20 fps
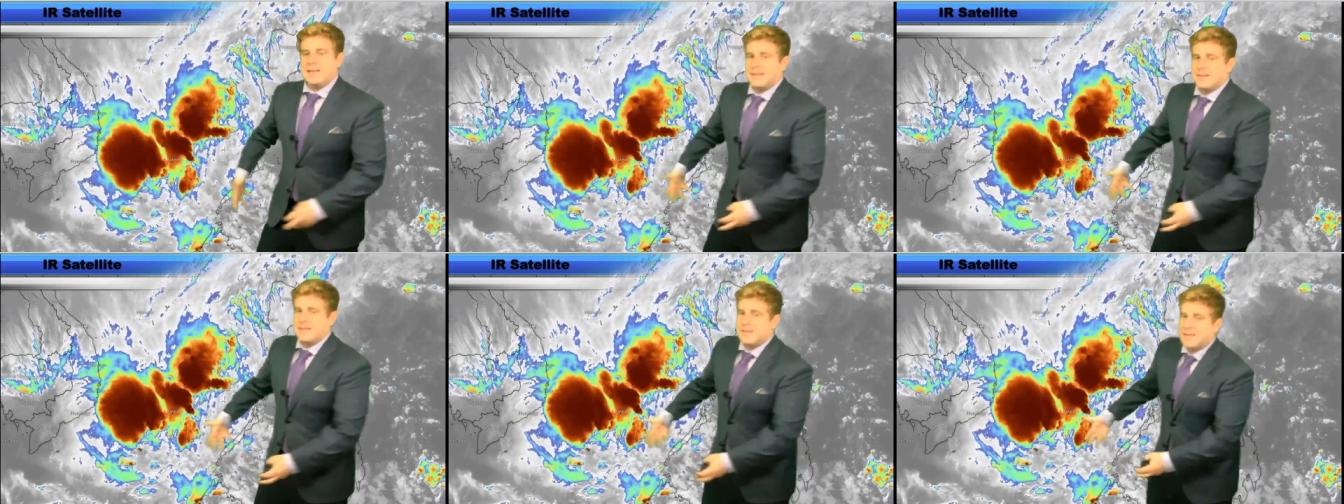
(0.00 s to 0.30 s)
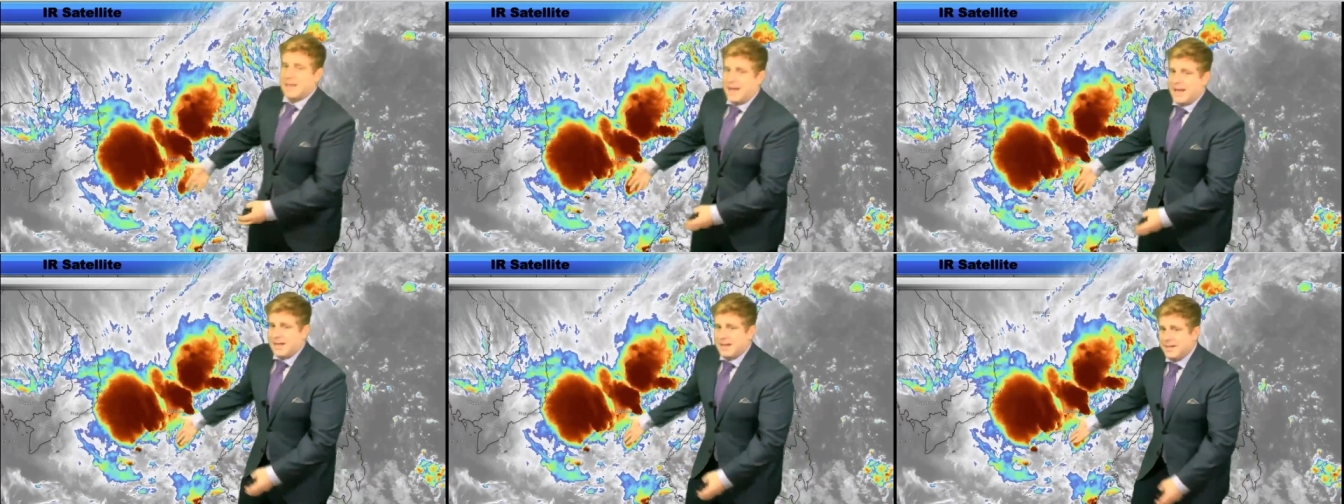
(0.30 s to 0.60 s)

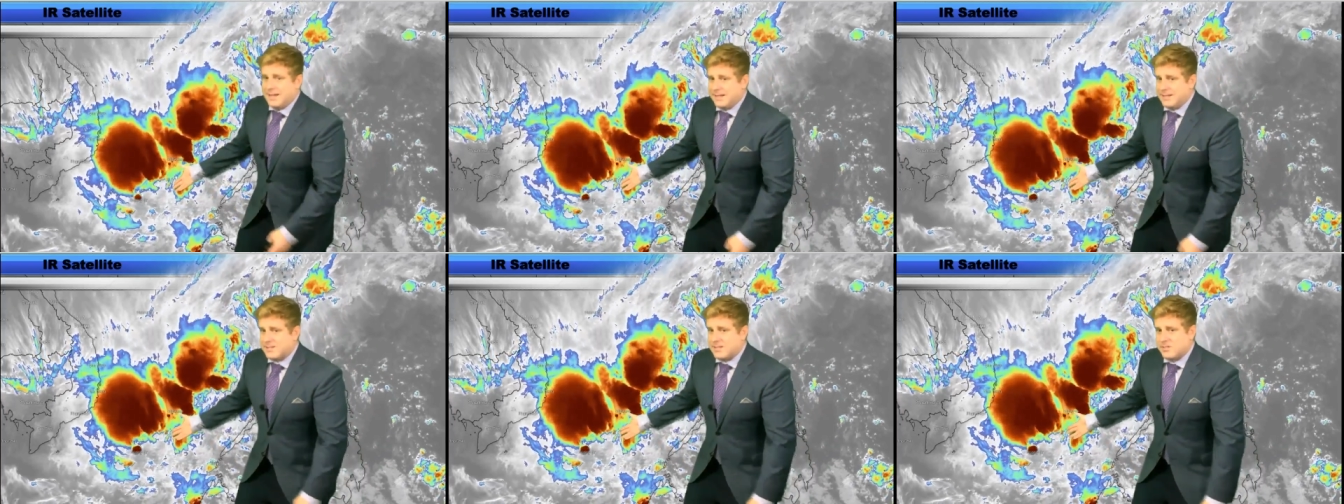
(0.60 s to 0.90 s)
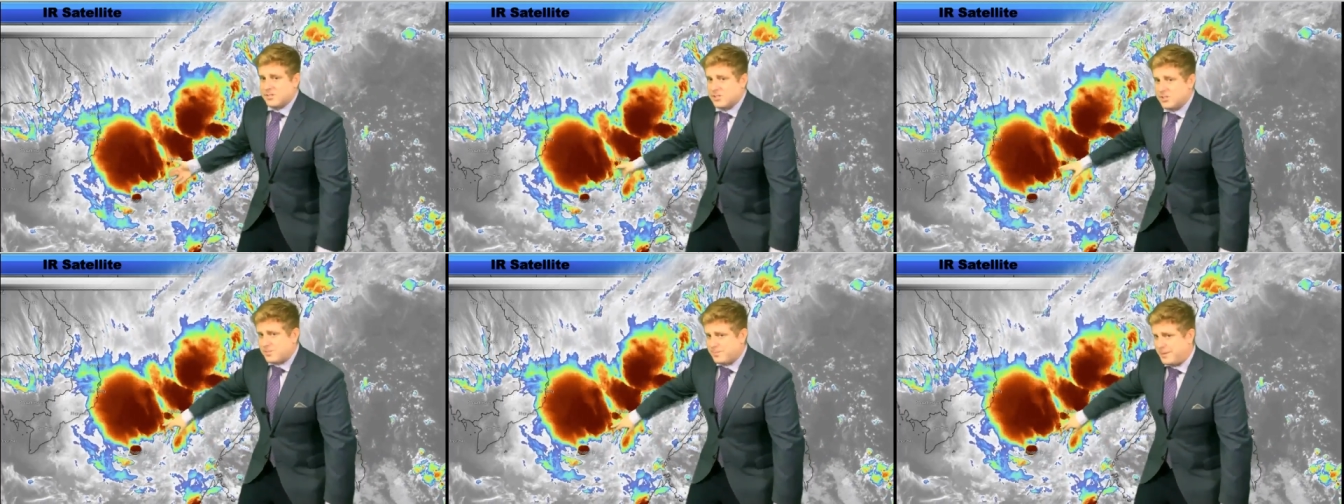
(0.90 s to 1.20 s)
that it's
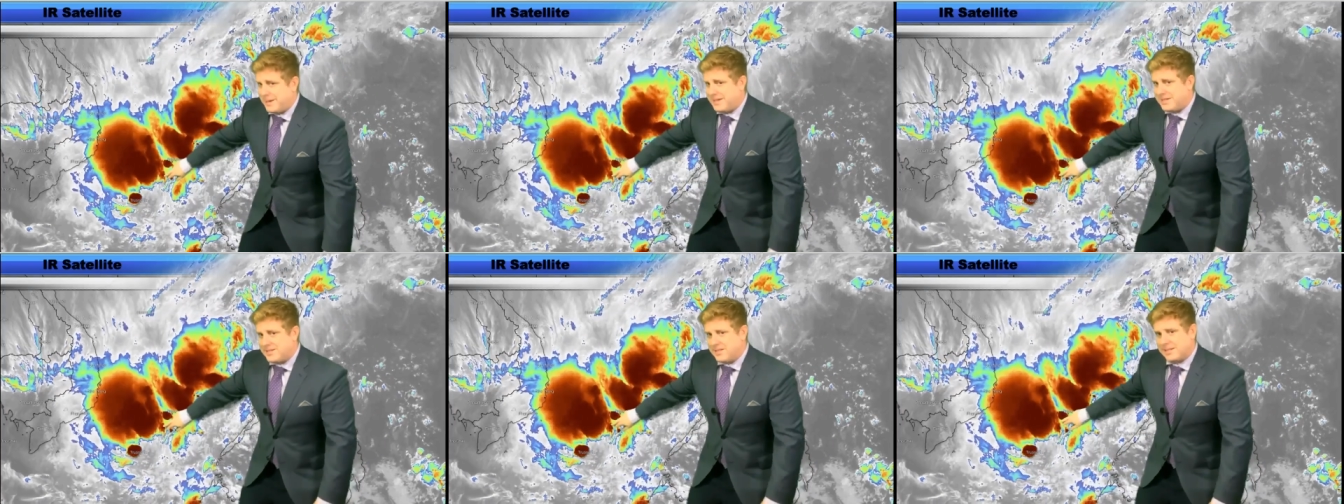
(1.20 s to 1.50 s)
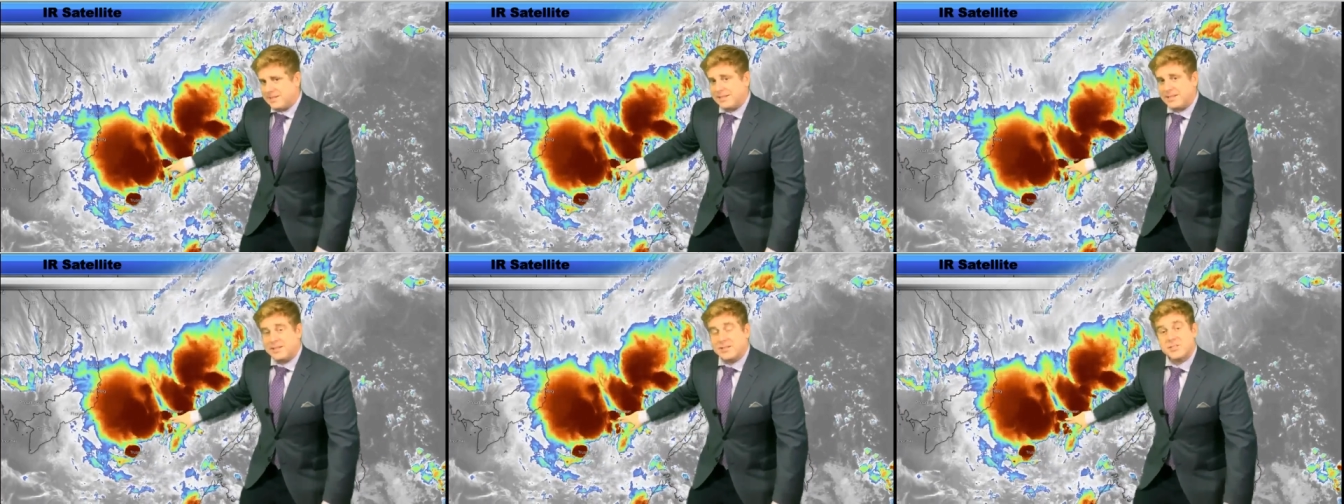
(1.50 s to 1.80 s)
just
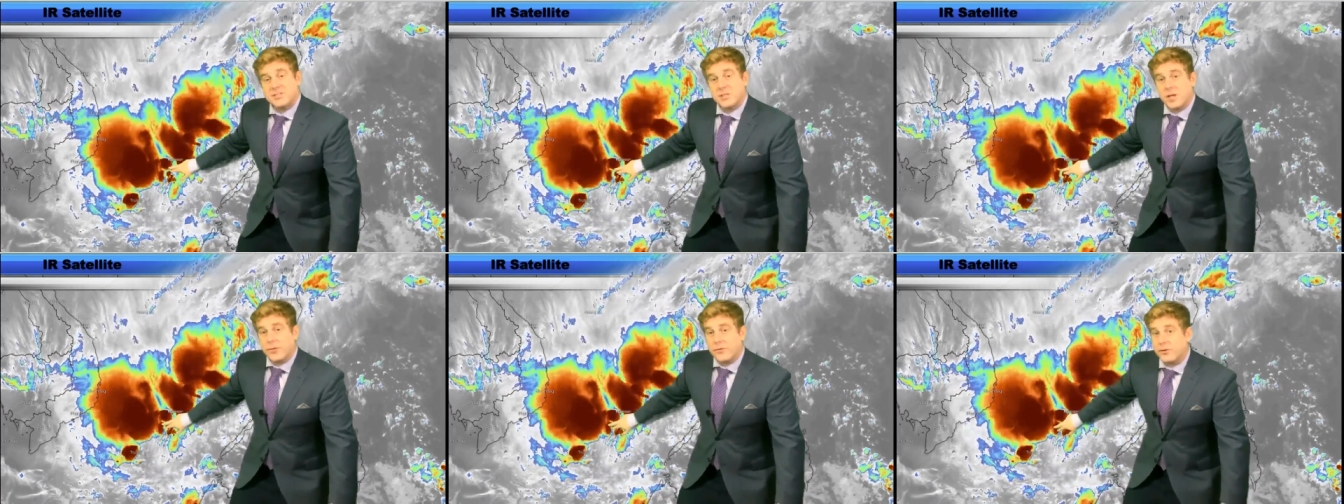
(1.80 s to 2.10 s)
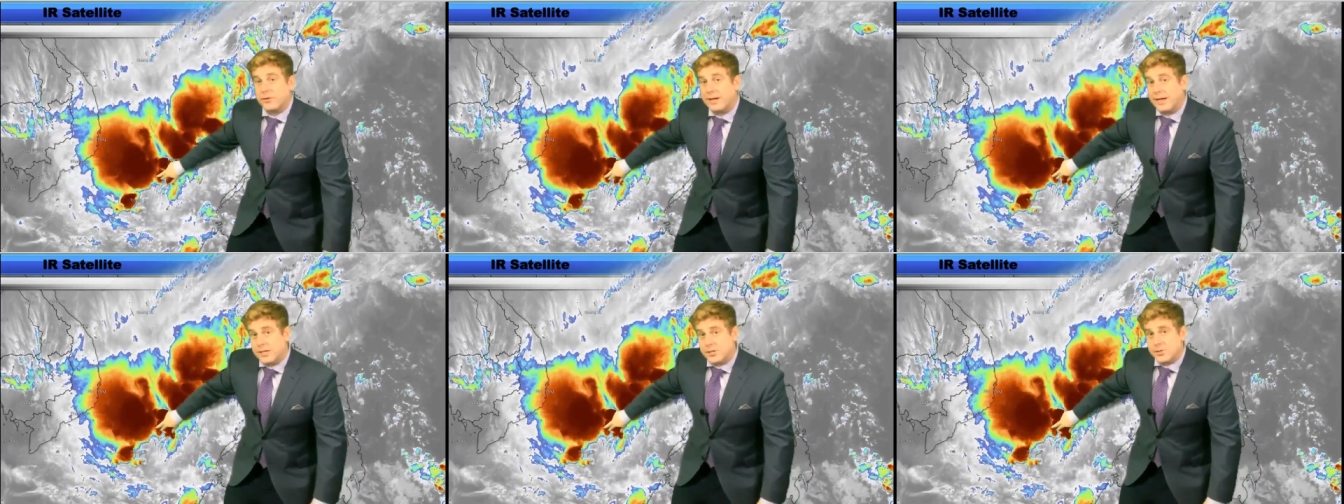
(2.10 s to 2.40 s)
basically on the
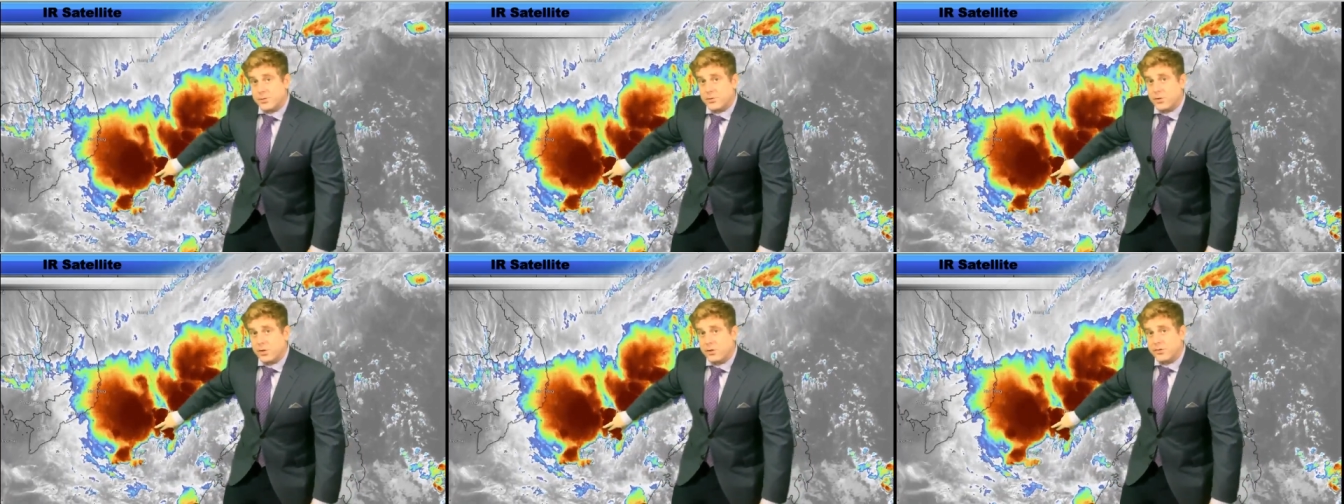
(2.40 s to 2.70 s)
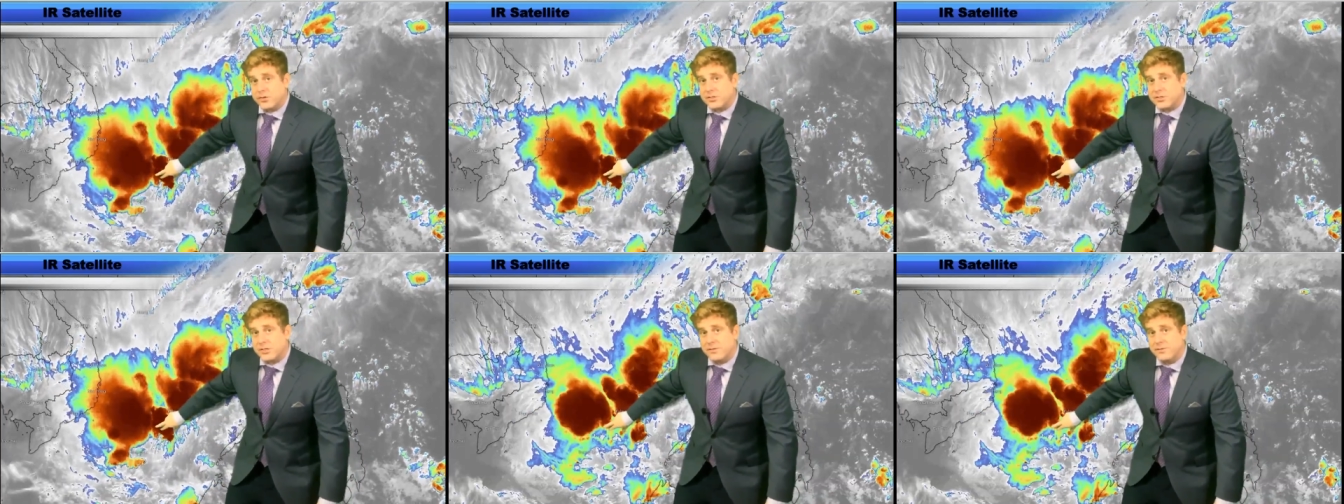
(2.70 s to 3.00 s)
southern edge of all
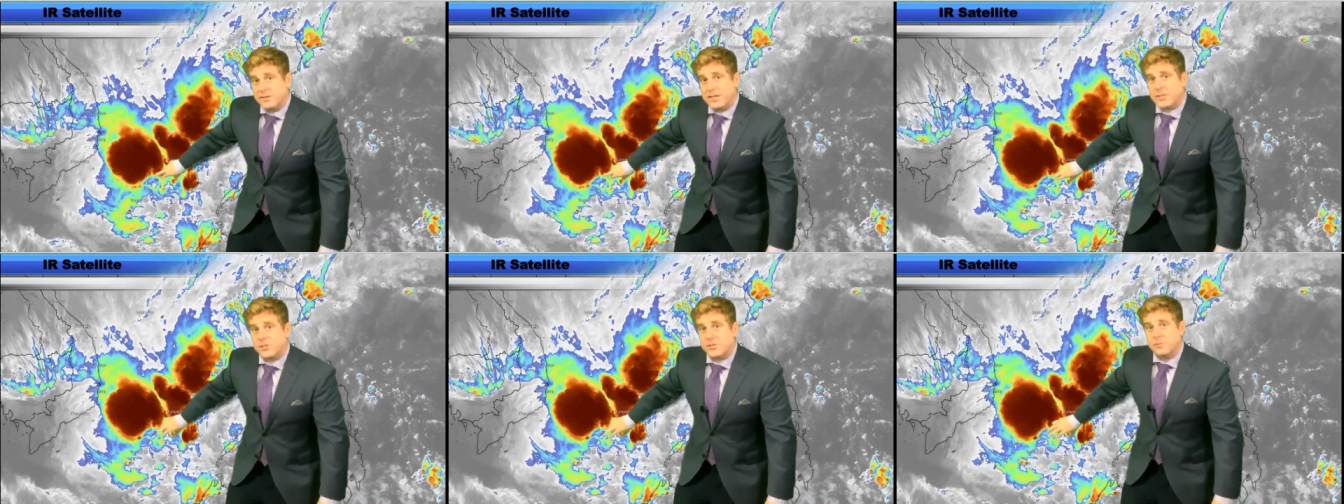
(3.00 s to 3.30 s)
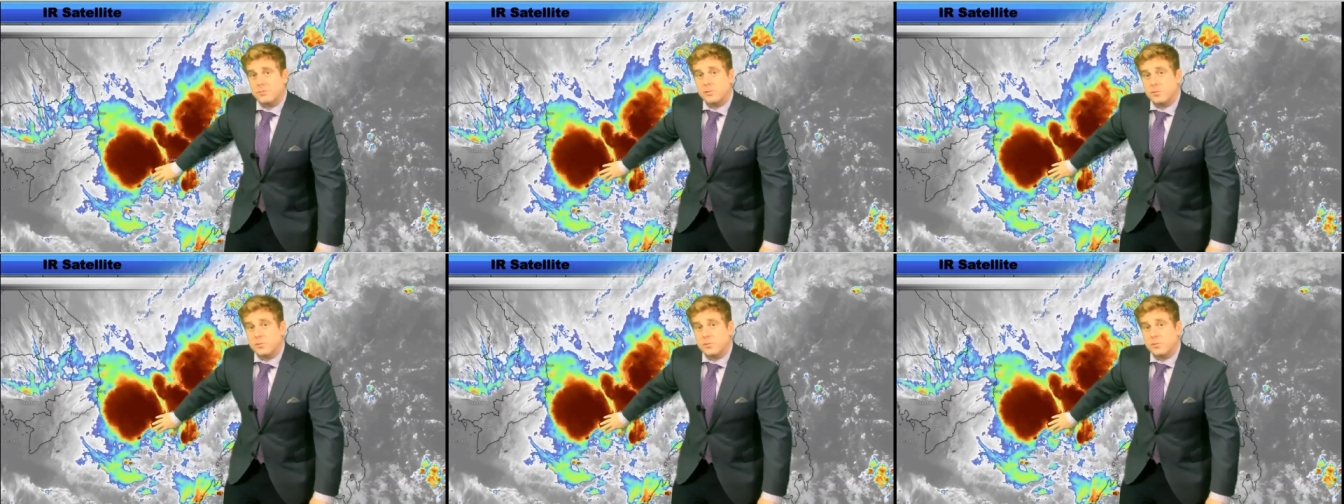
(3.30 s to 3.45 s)
this convection.